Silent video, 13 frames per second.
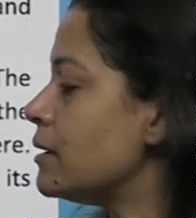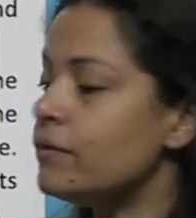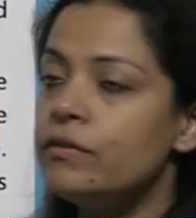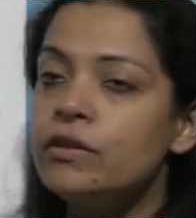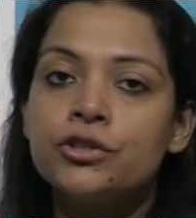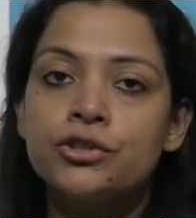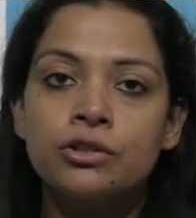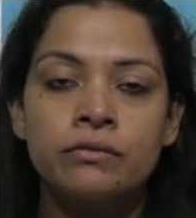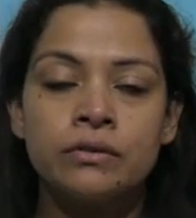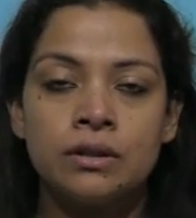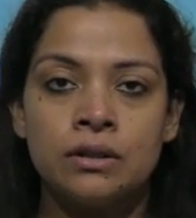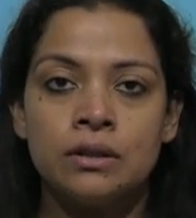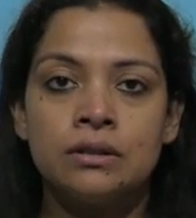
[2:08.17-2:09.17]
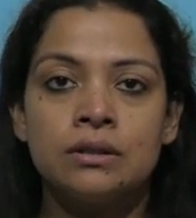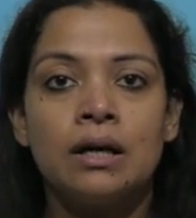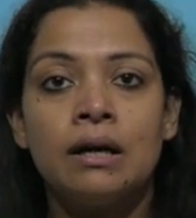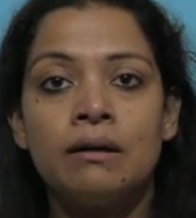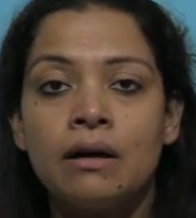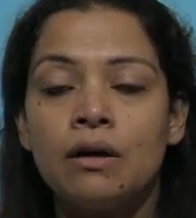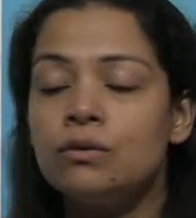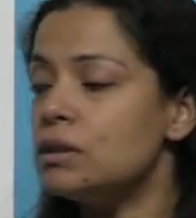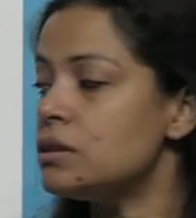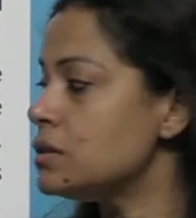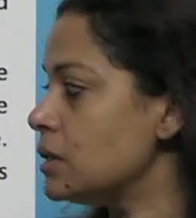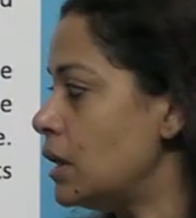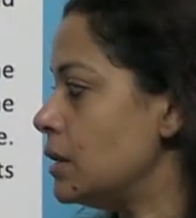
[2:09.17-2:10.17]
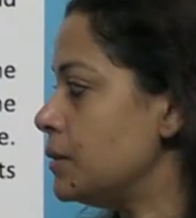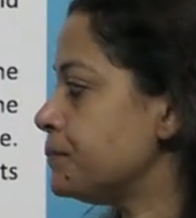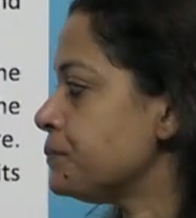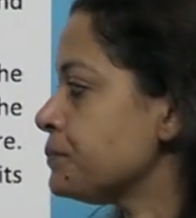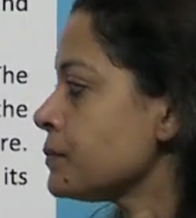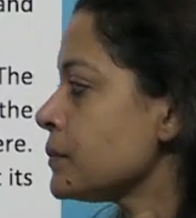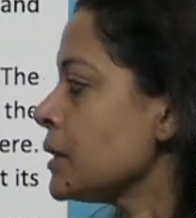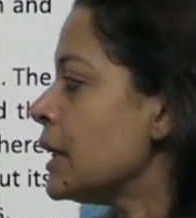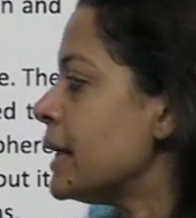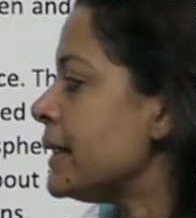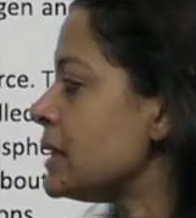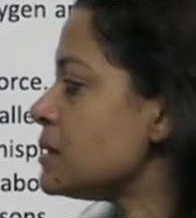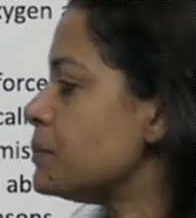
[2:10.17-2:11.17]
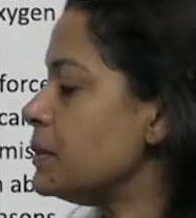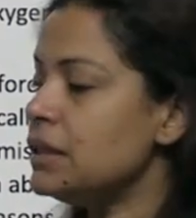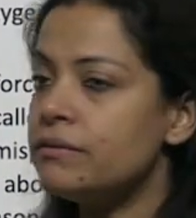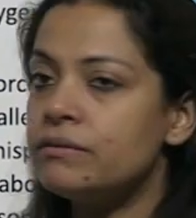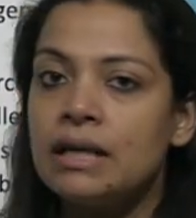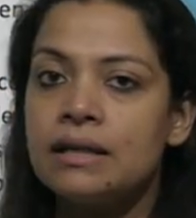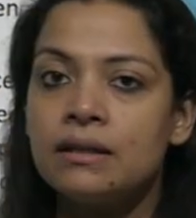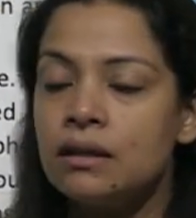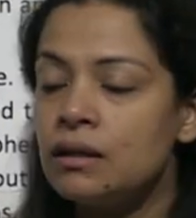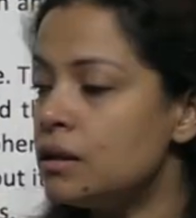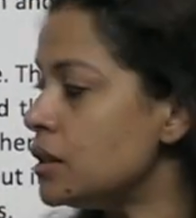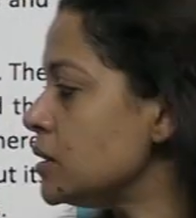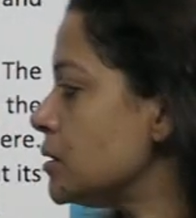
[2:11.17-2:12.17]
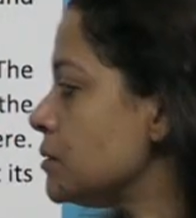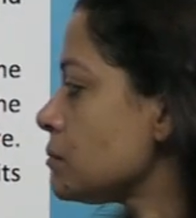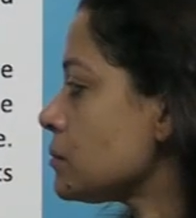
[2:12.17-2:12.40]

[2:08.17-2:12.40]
revolution of the Earth around the sun. It is believed that Earth